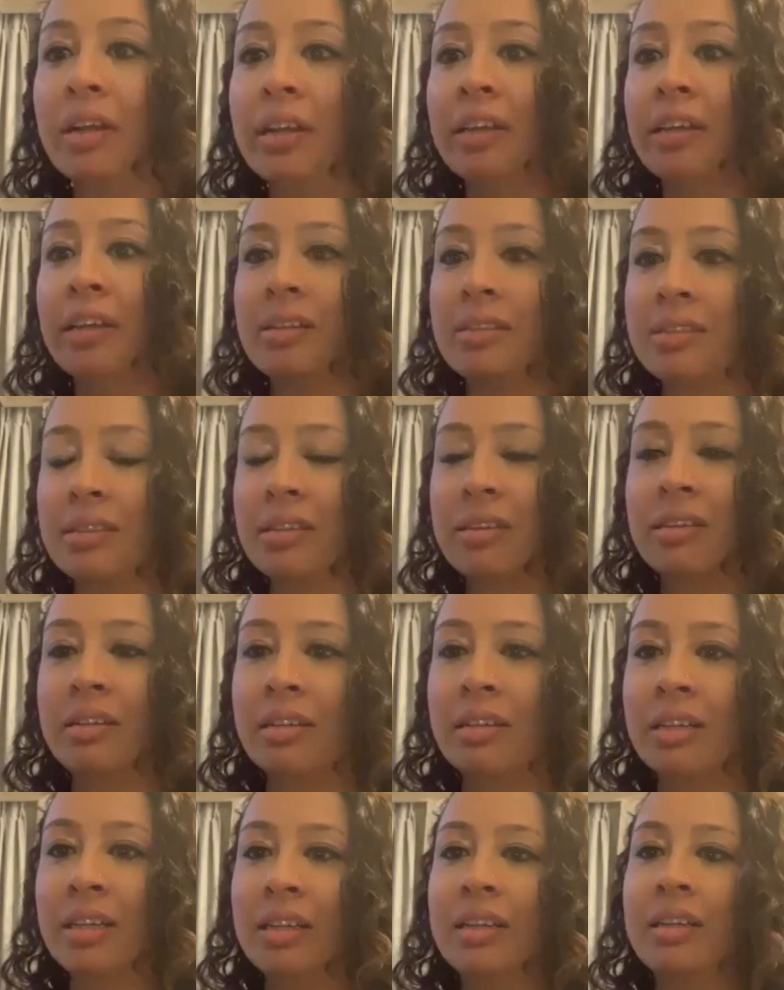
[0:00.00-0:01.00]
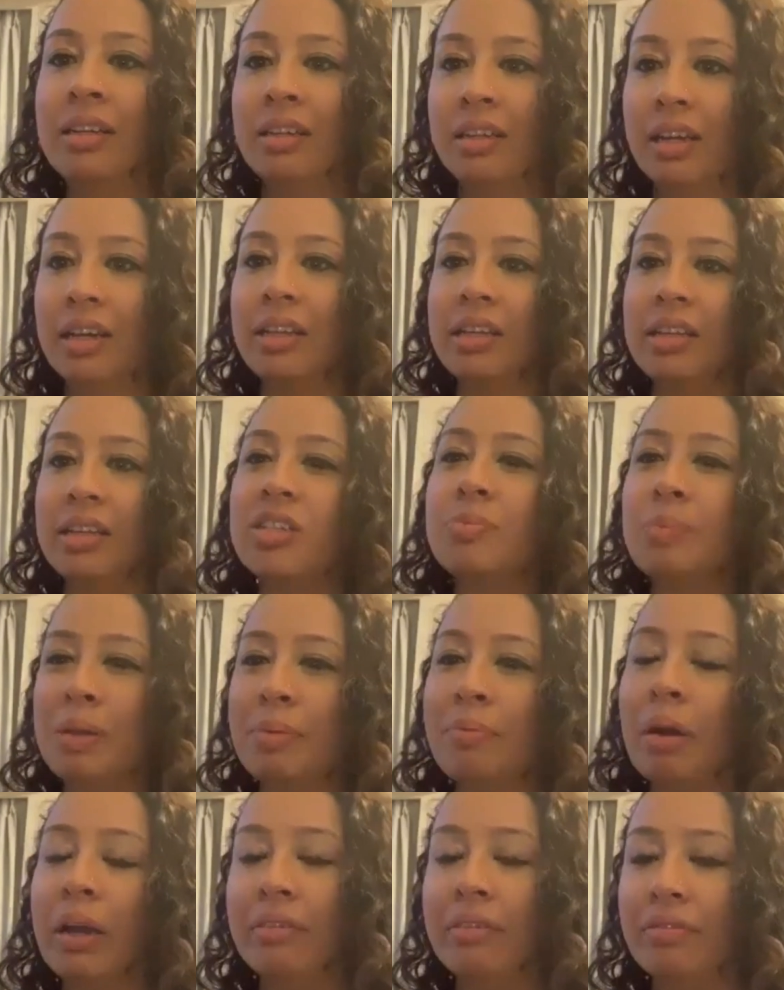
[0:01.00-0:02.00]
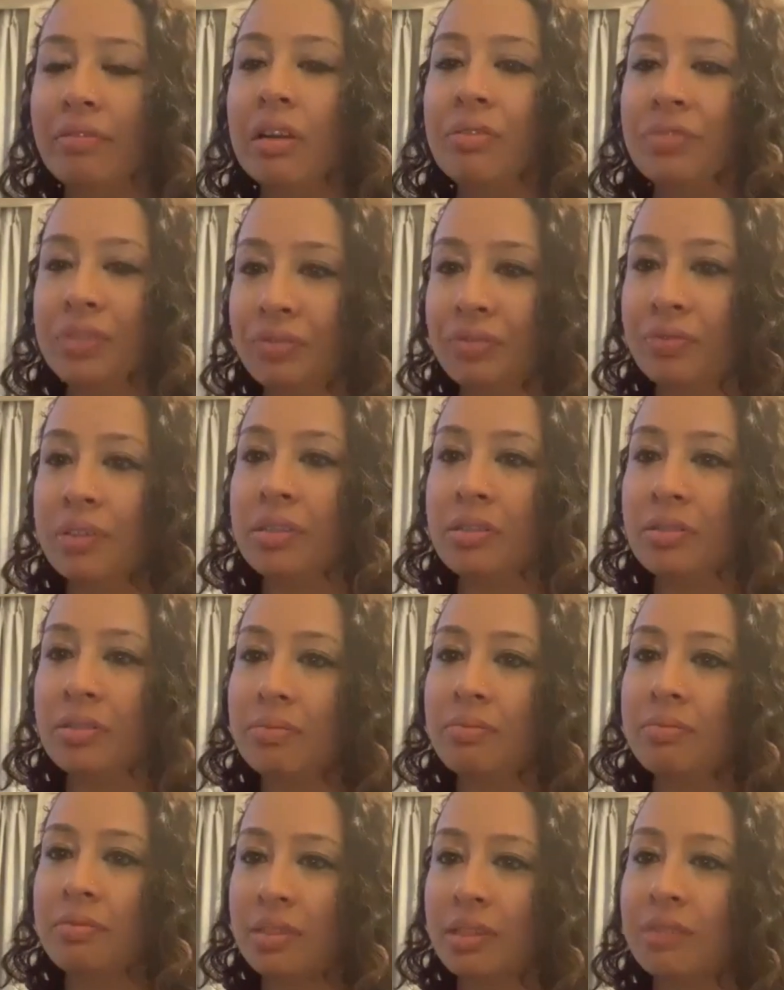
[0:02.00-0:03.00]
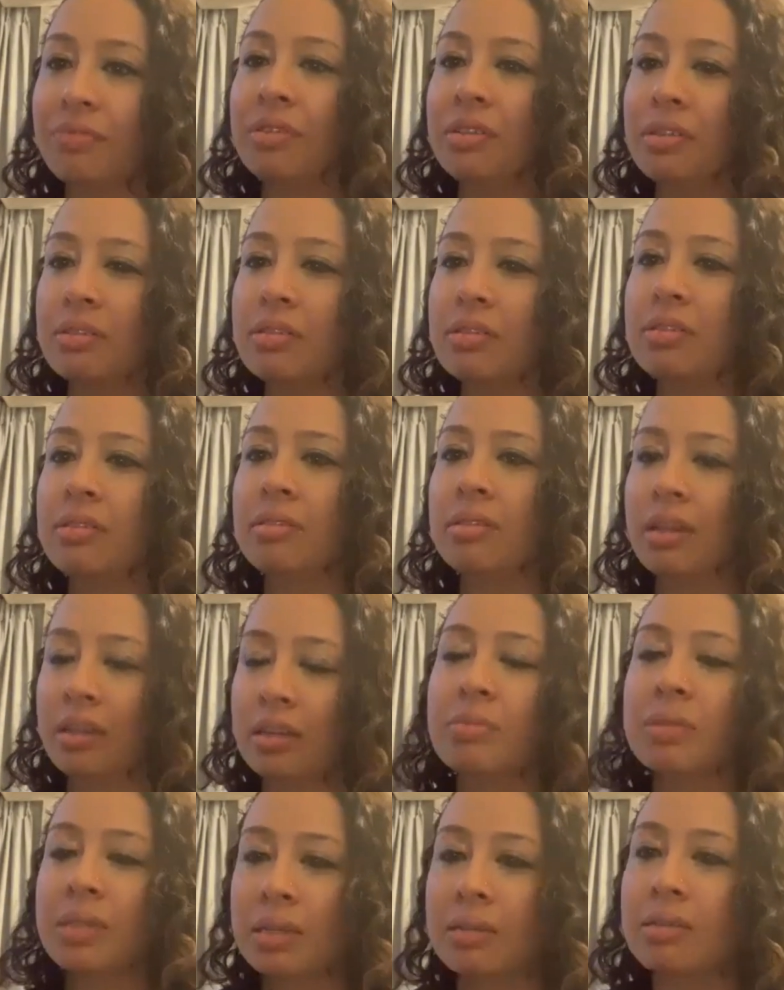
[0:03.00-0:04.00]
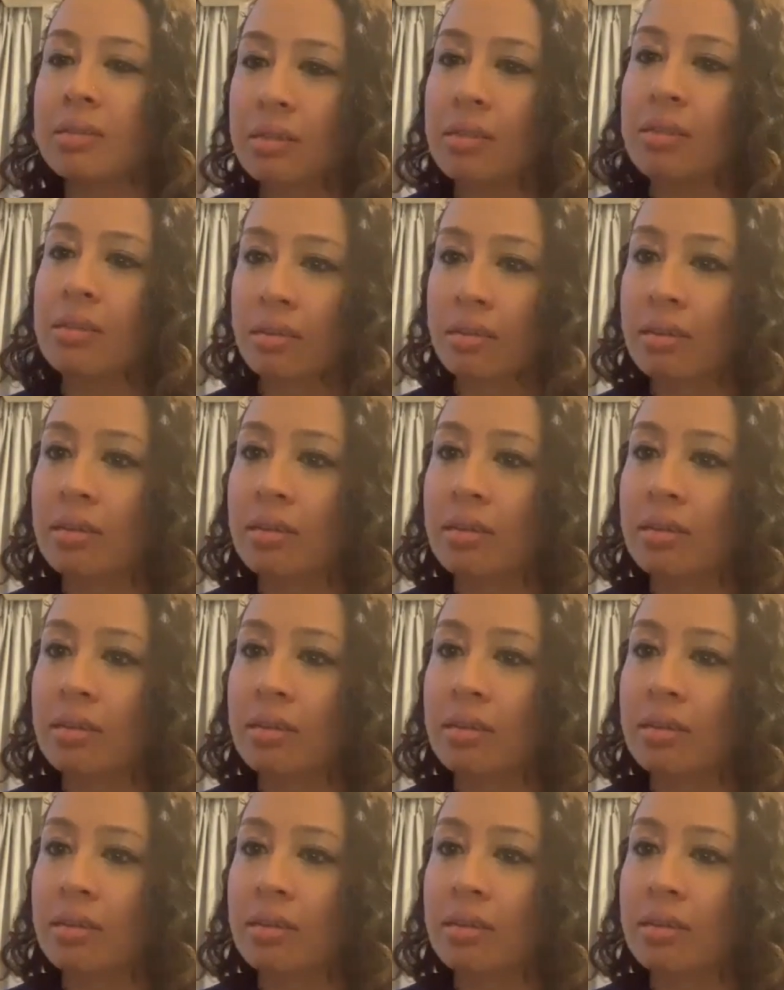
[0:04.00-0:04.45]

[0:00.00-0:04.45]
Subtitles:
Like, it's I think it's just being mindful of different circumstances.